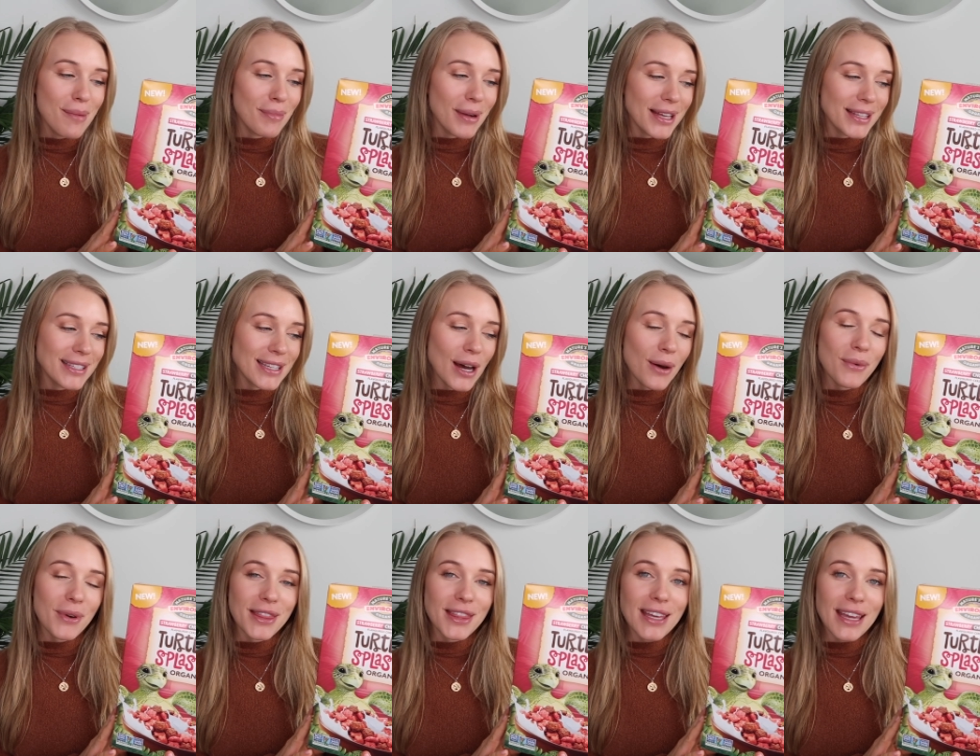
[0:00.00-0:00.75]

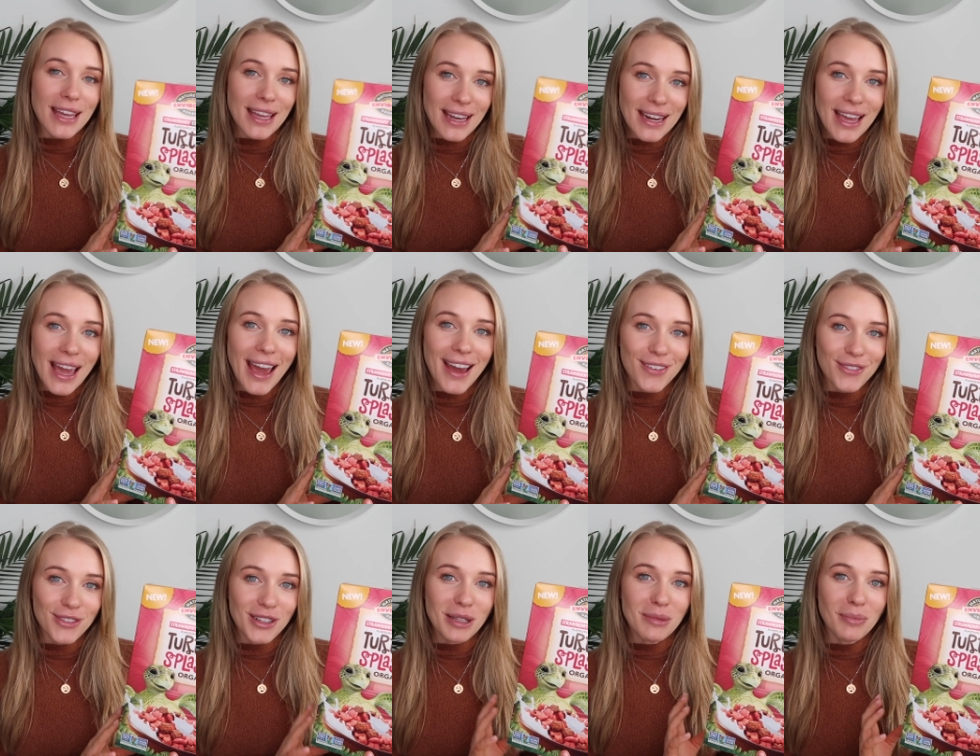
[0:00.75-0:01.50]
But within
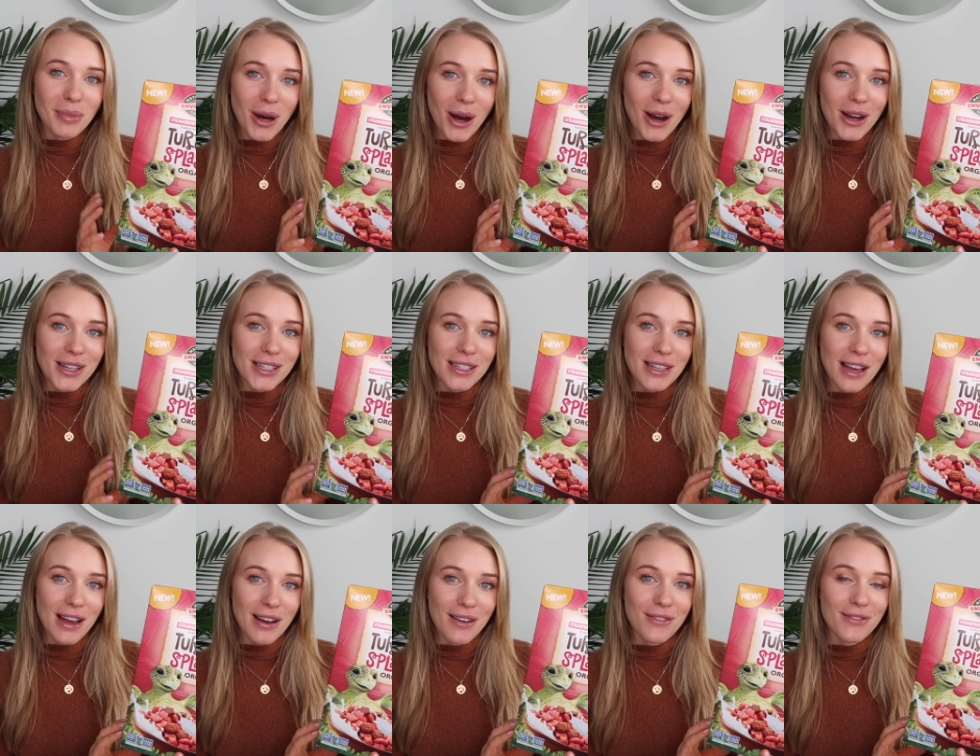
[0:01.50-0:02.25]
every box
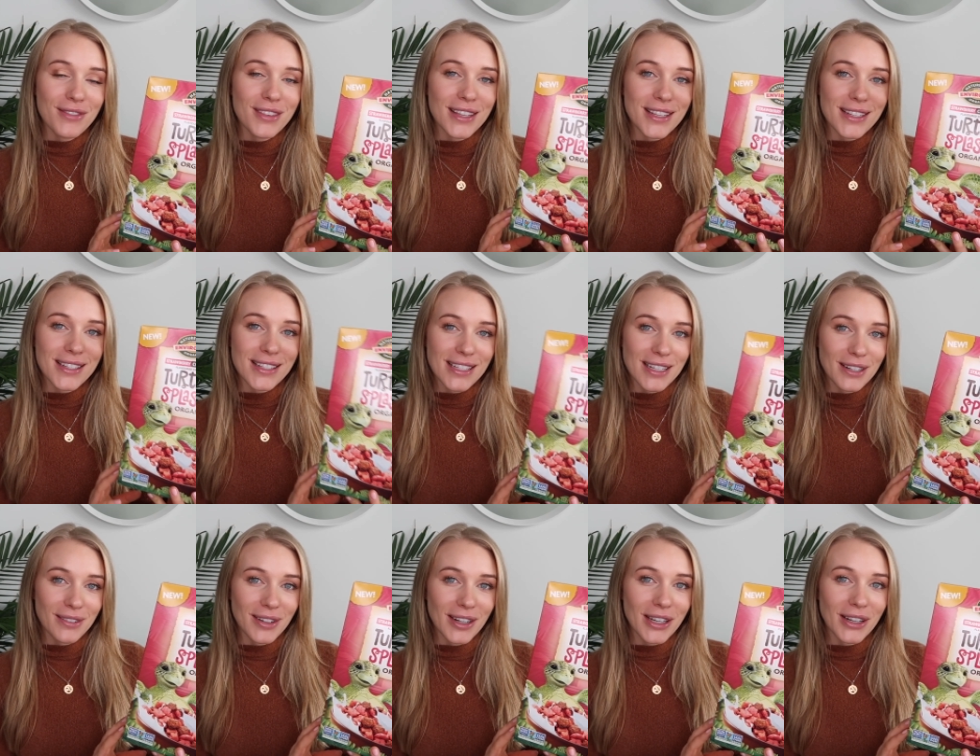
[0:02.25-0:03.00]
of this
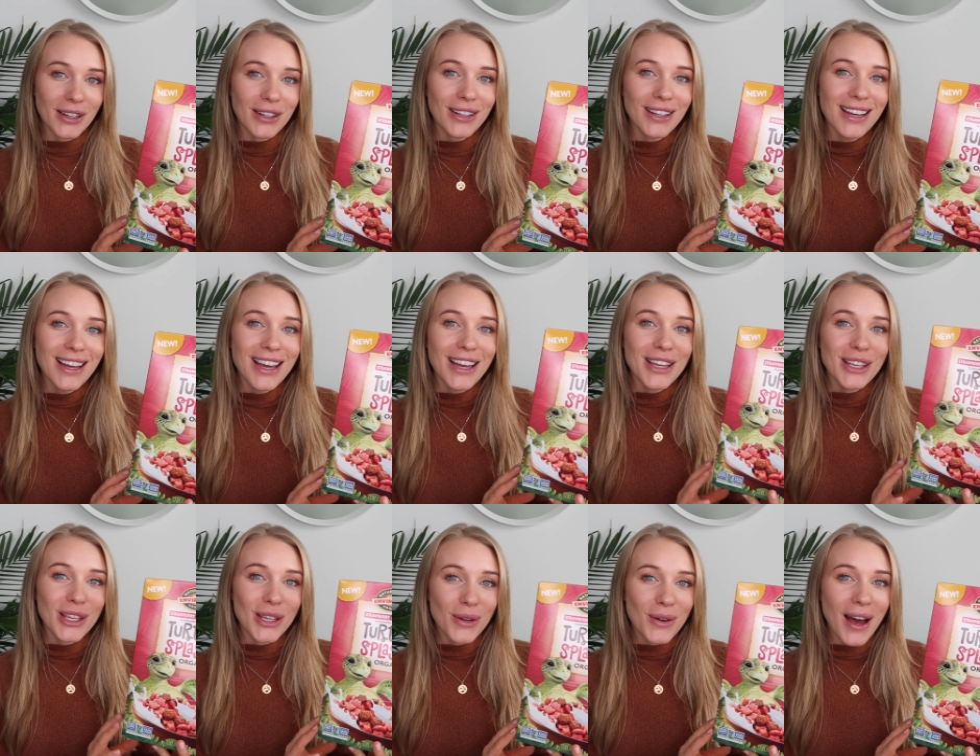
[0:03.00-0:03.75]
cereal,
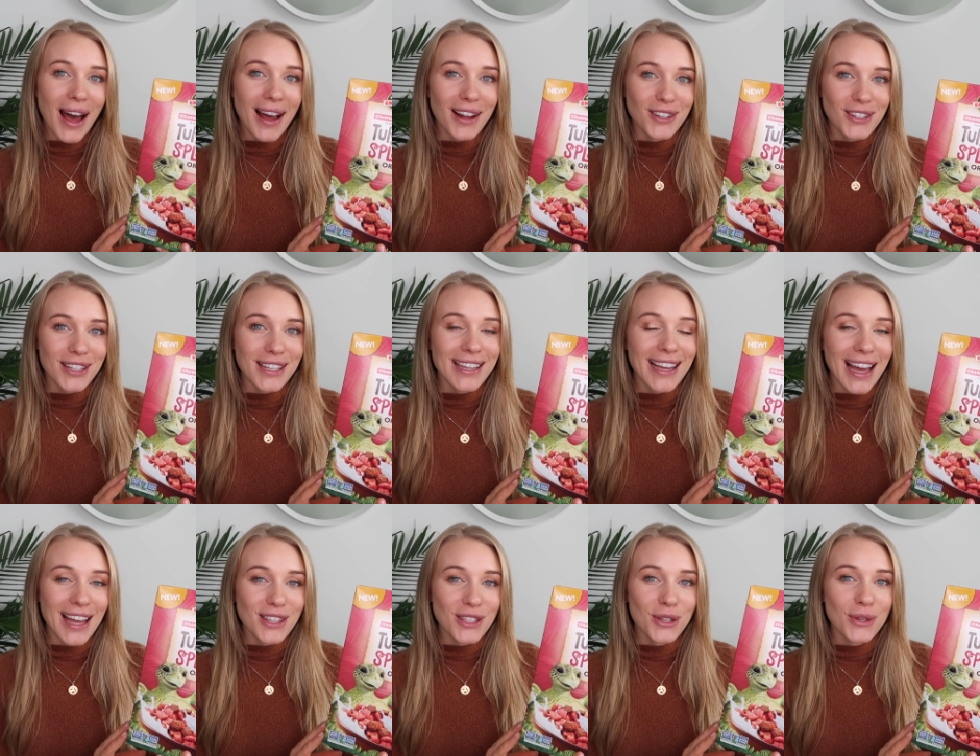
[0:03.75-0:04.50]
you actually
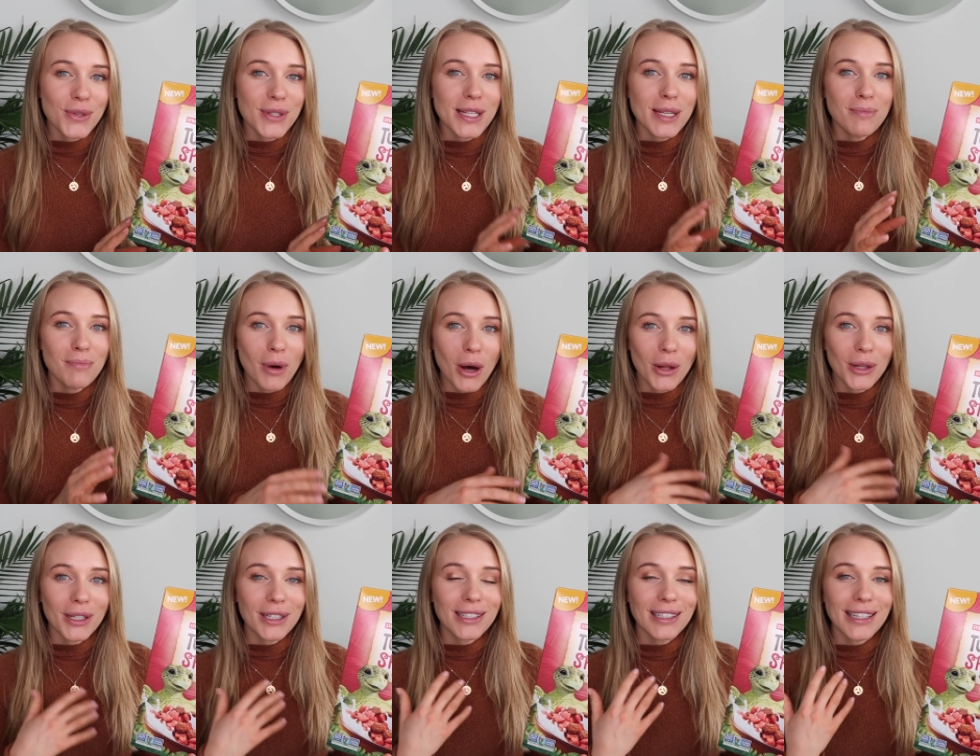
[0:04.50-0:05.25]
get to
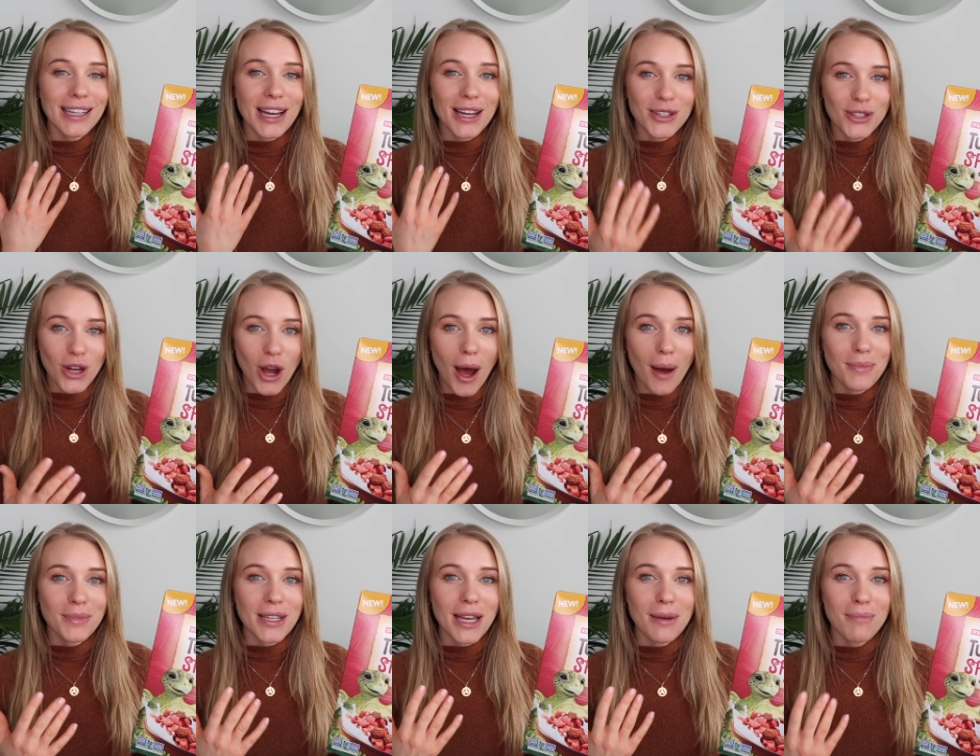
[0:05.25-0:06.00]
symbolically
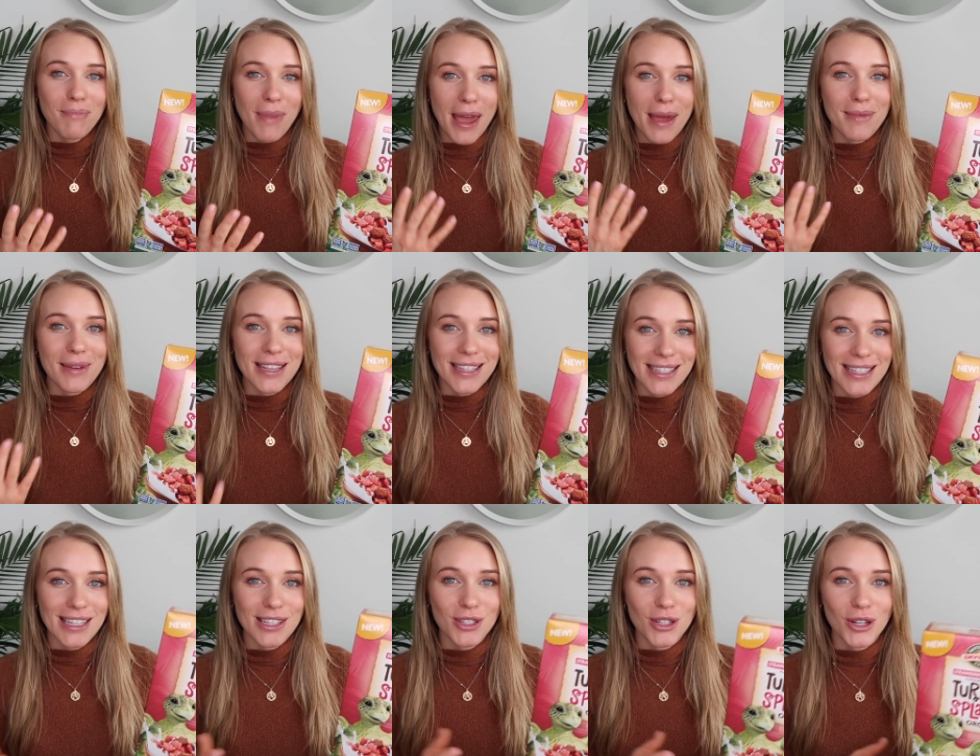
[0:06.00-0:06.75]
adopt a baby
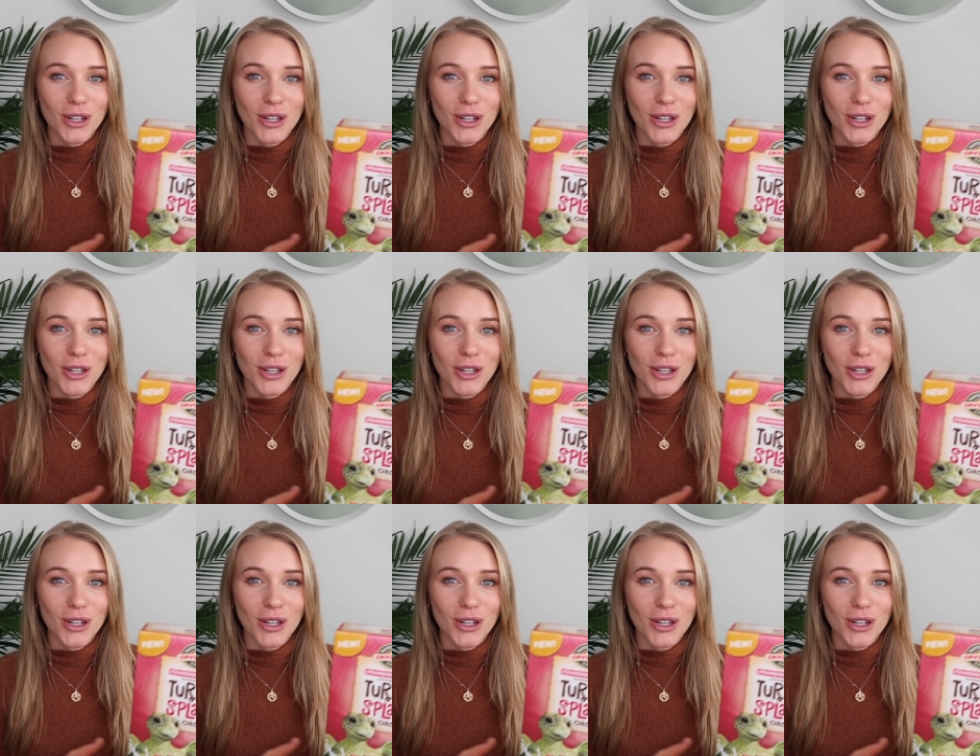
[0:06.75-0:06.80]
sea